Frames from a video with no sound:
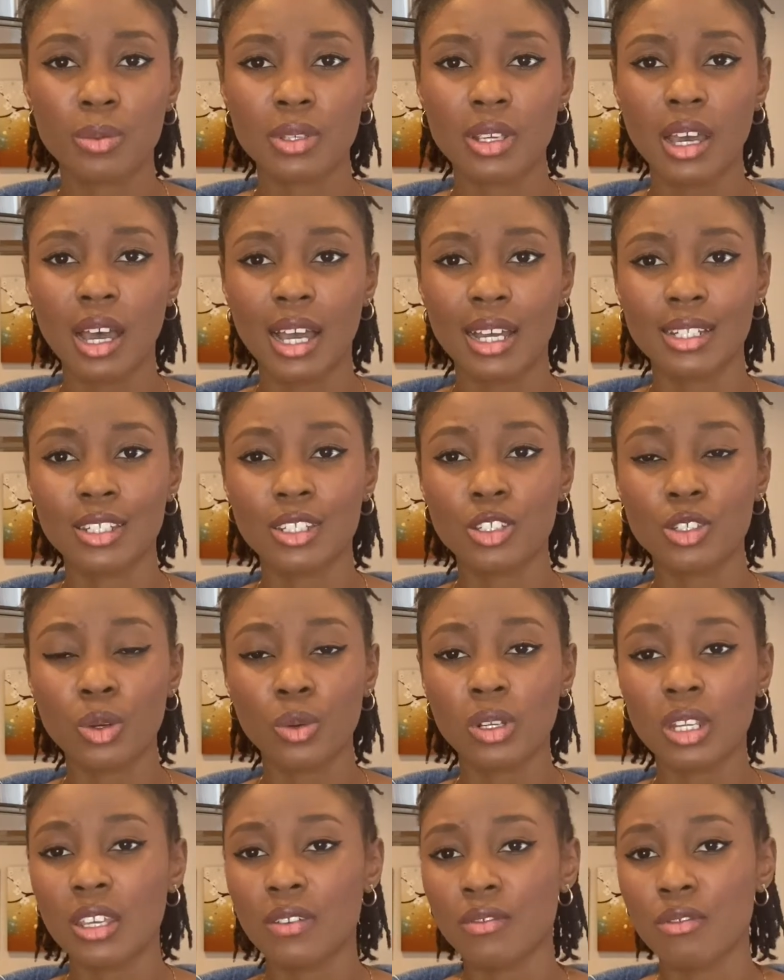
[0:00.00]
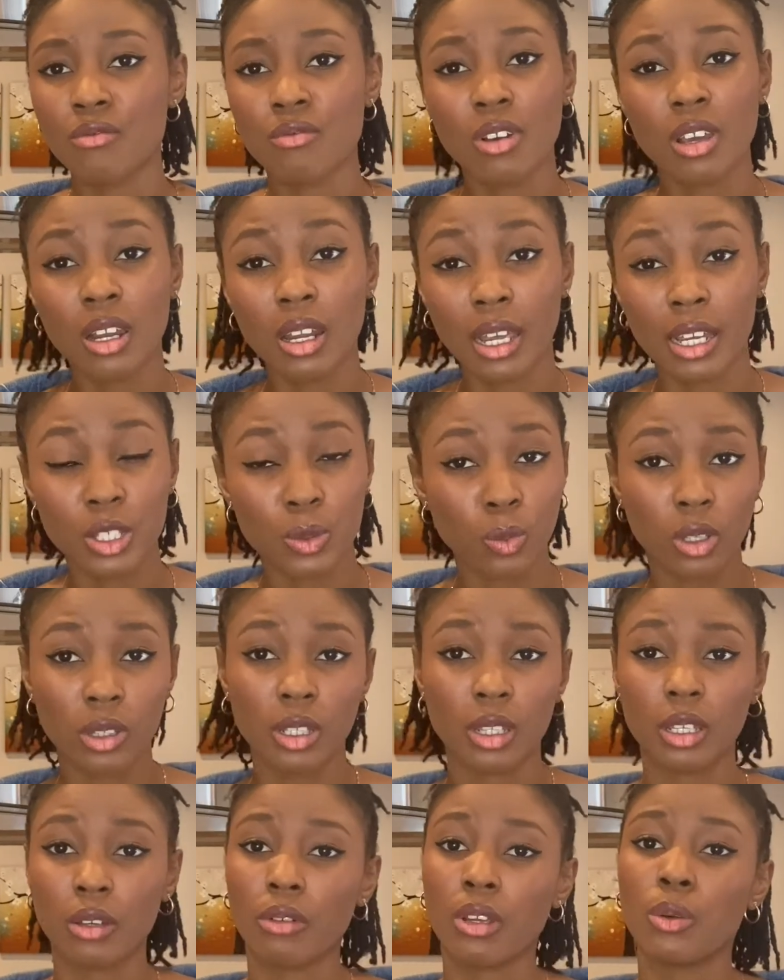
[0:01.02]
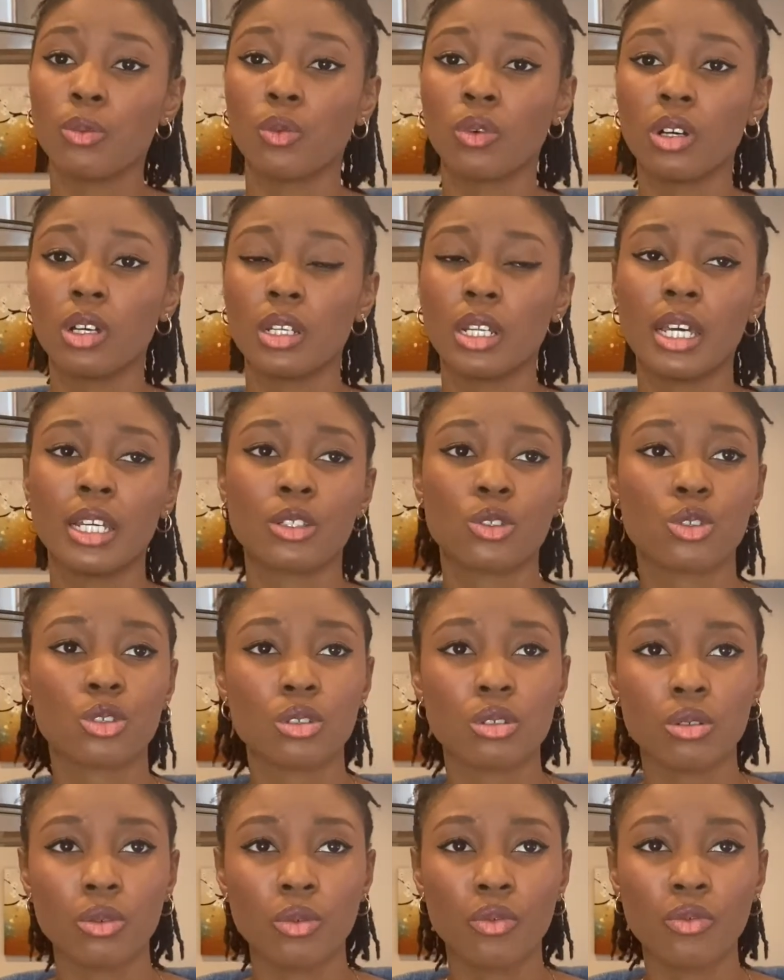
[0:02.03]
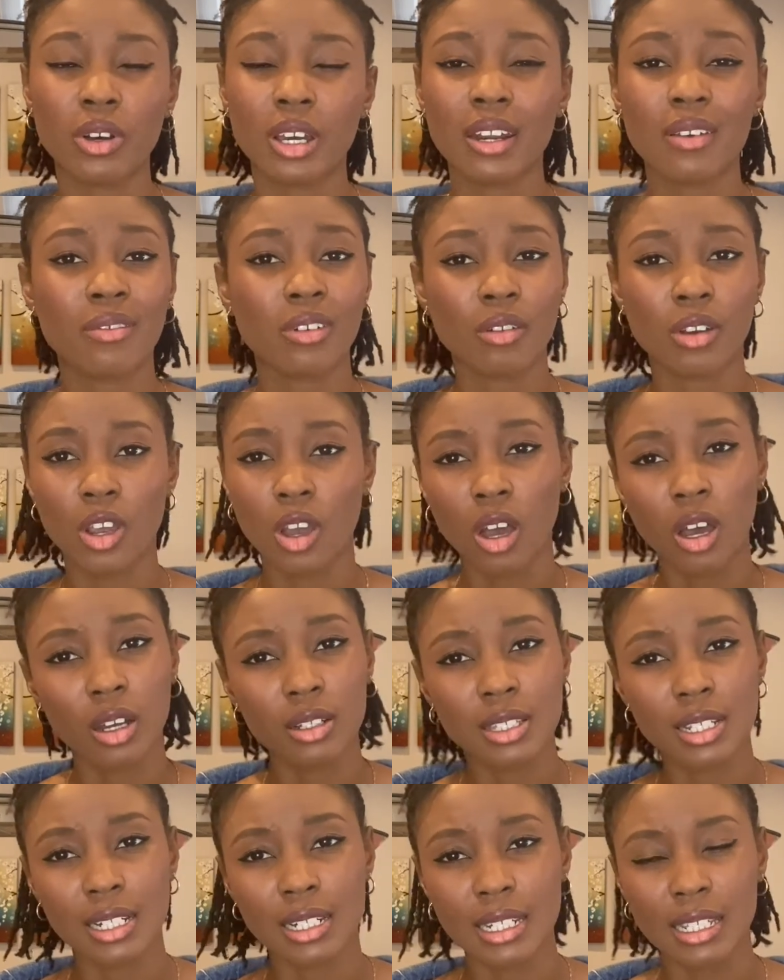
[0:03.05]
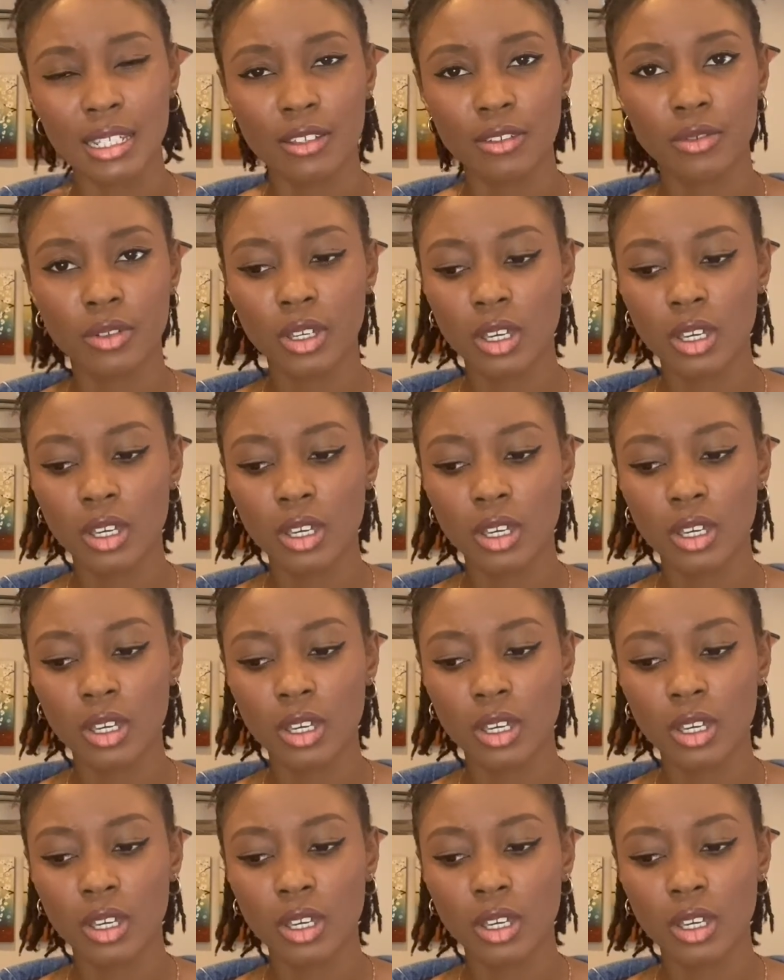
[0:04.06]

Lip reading: and don't even realize, one, that they're in one, and two, find it very hard to leave.